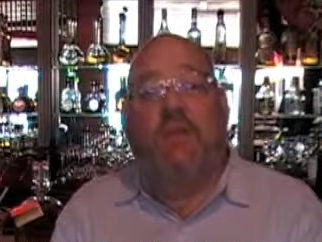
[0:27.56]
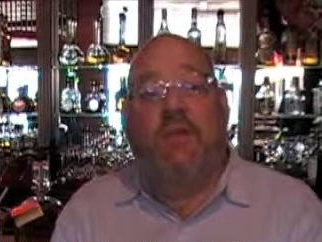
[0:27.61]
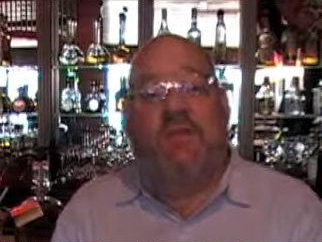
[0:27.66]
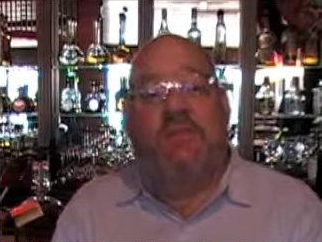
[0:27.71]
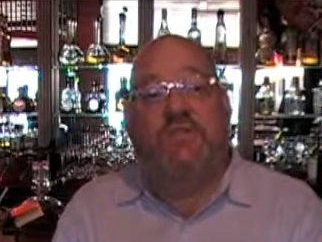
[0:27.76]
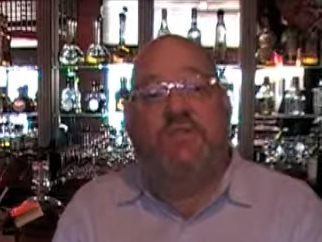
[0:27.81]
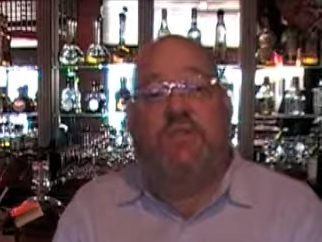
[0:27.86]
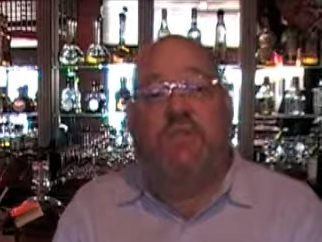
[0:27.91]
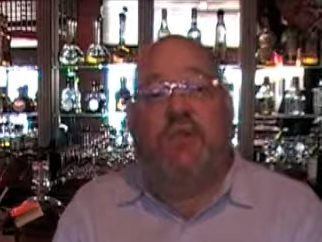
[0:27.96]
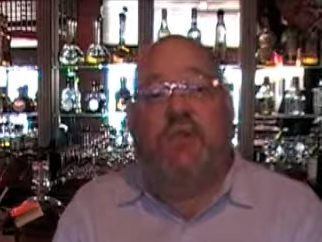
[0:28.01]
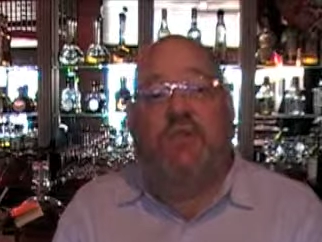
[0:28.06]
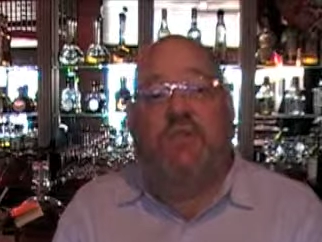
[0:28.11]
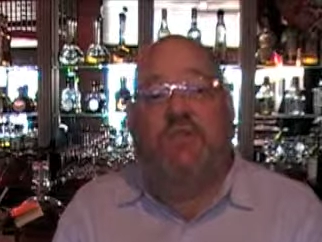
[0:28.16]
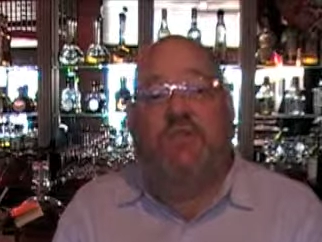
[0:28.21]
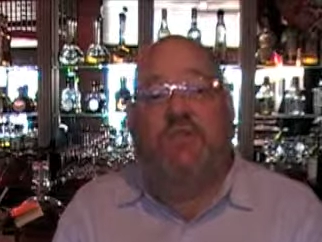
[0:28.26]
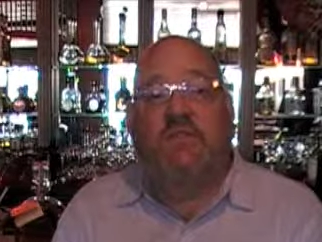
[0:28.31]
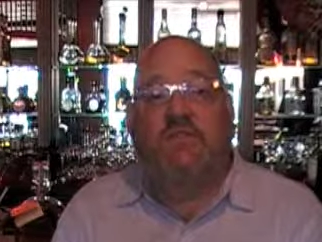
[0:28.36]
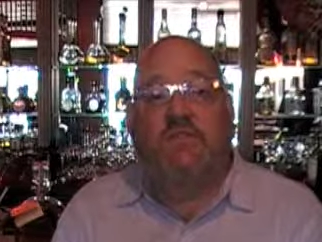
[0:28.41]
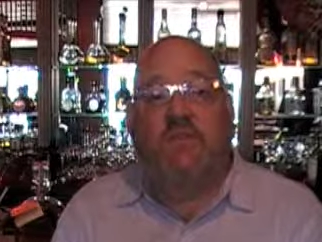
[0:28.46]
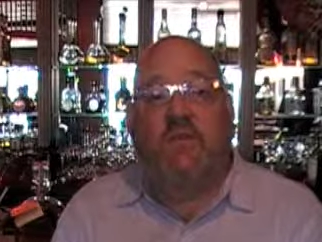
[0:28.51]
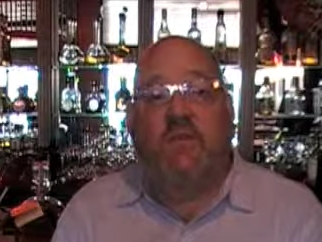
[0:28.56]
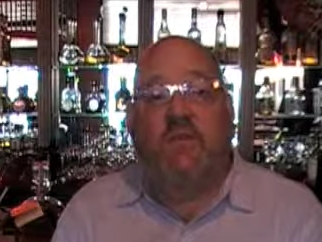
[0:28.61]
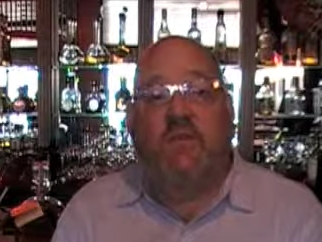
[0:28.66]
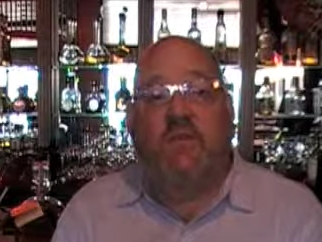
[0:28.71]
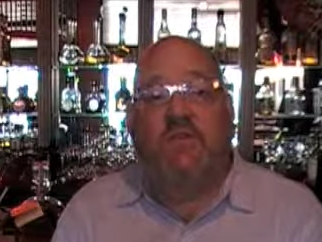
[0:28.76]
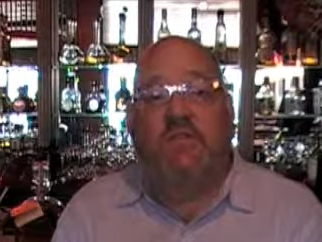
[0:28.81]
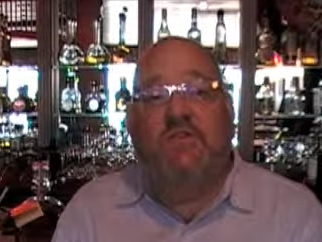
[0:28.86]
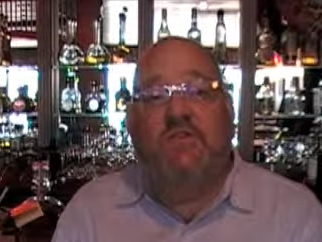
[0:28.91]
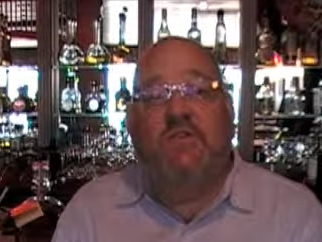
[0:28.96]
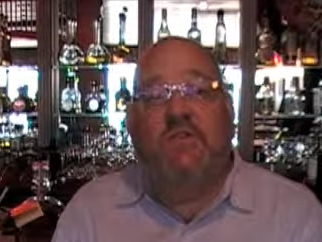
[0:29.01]
restaurants as well
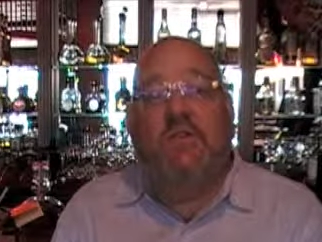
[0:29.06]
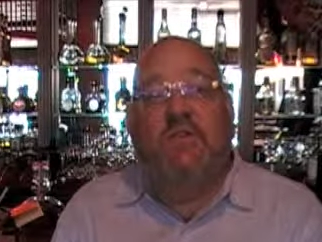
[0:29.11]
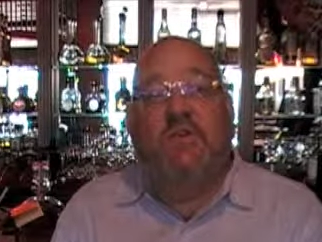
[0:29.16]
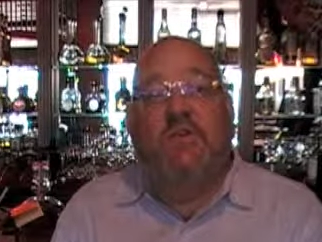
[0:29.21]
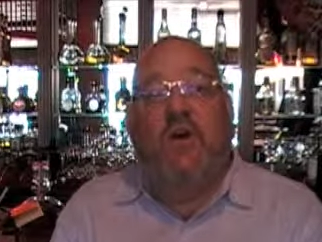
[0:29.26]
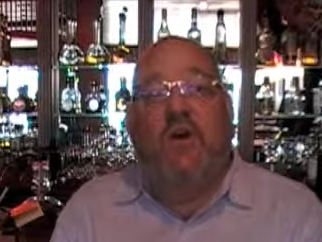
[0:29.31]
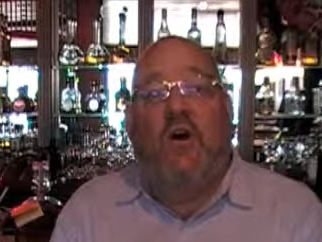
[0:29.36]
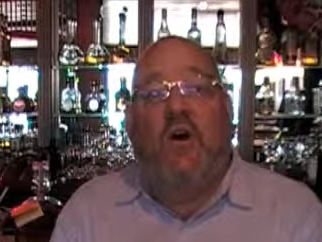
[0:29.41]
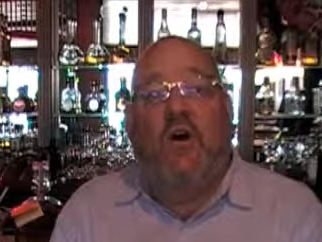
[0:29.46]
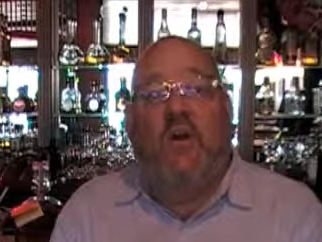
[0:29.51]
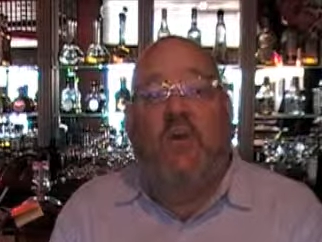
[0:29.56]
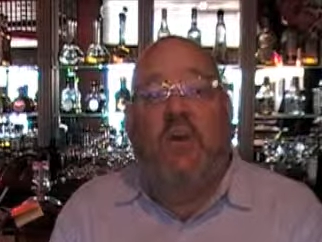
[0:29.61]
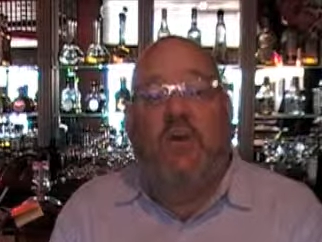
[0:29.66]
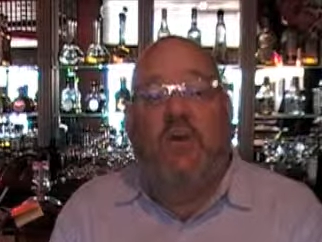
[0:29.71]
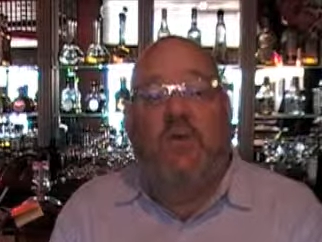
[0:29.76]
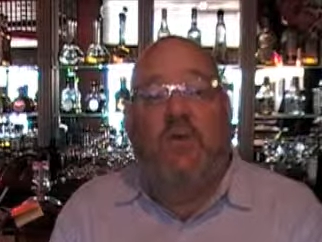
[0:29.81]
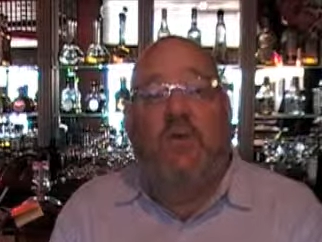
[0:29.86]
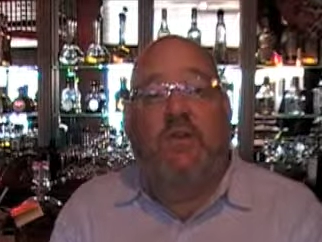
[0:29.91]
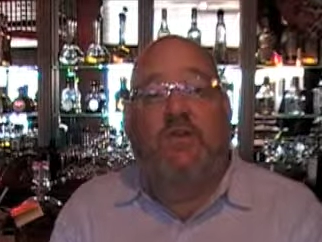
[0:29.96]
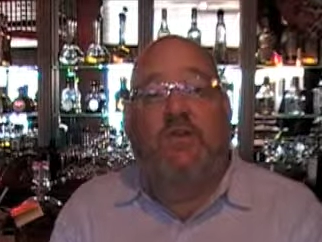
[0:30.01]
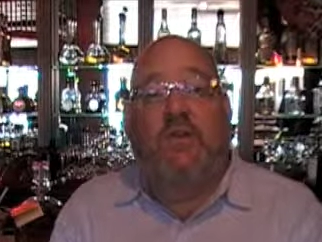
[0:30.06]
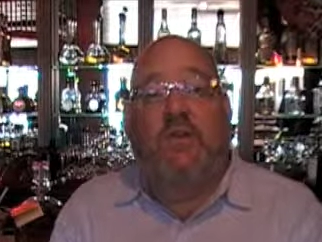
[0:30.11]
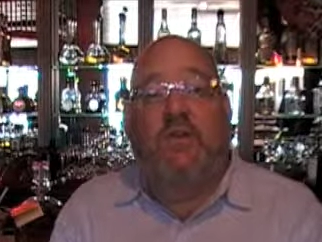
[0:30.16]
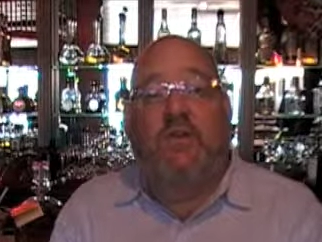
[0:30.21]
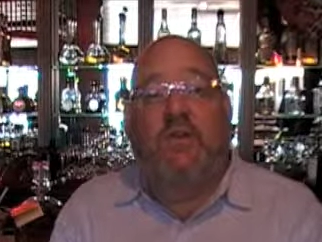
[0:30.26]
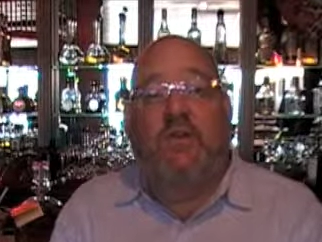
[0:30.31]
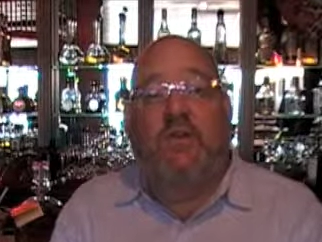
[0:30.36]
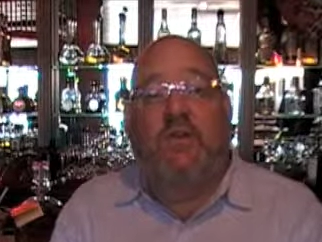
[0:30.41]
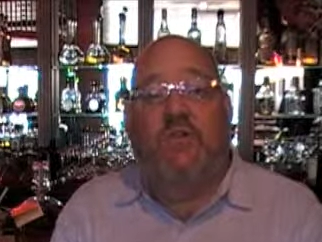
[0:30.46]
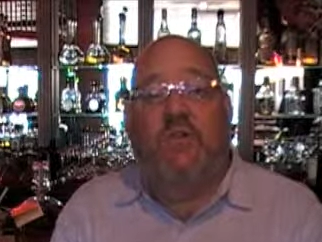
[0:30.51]
as any
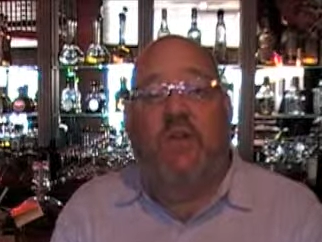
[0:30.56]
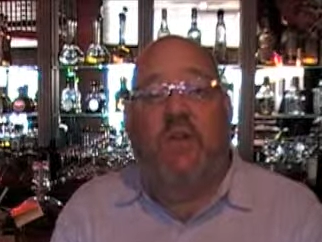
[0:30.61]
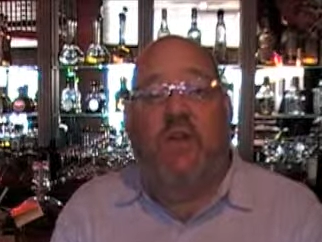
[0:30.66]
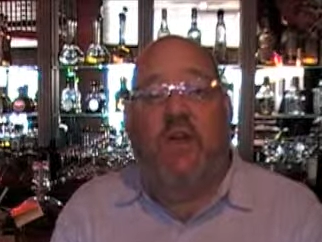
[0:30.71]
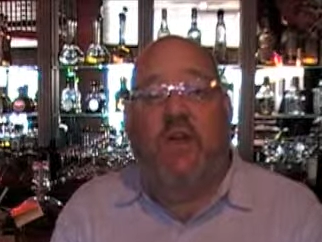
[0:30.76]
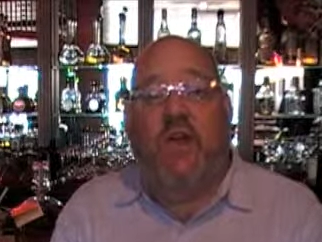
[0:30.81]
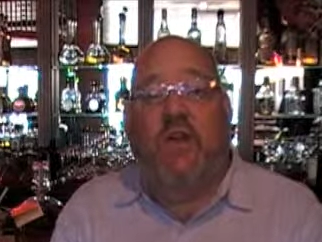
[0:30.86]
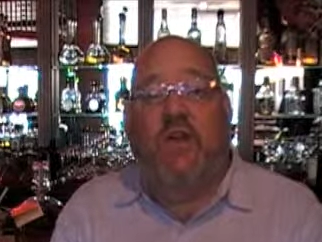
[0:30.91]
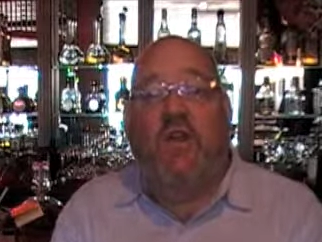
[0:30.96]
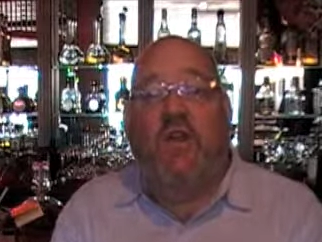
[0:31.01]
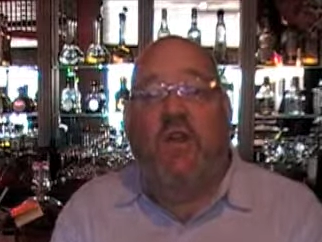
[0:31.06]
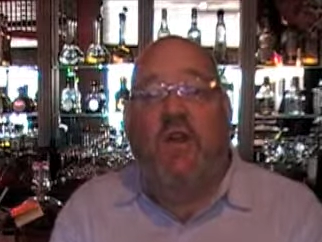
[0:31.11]
retailer you can.